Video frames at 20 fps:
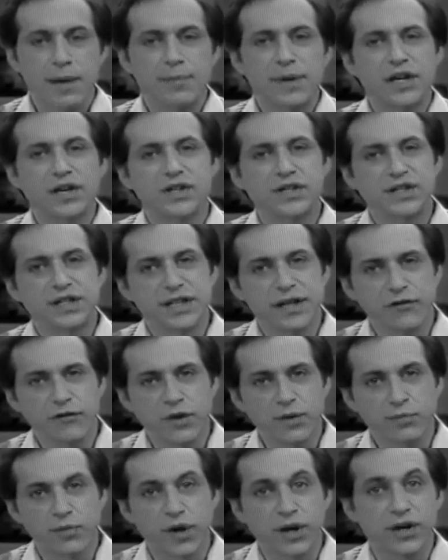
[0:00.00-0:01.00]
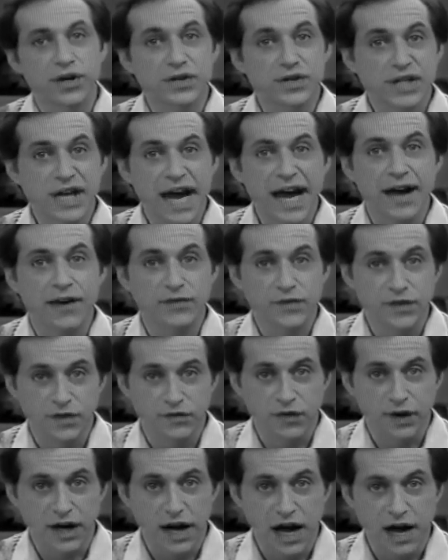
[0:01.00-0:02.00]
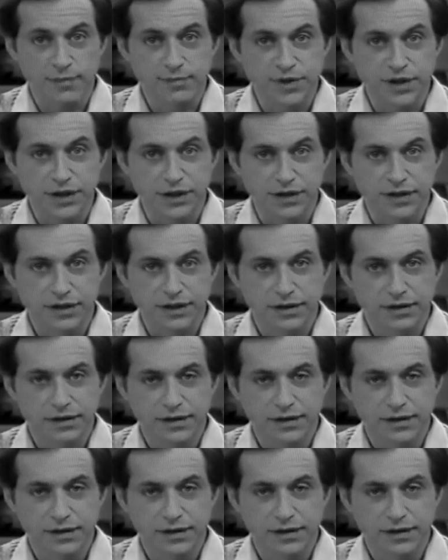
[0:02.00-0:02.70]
because different printers have different options.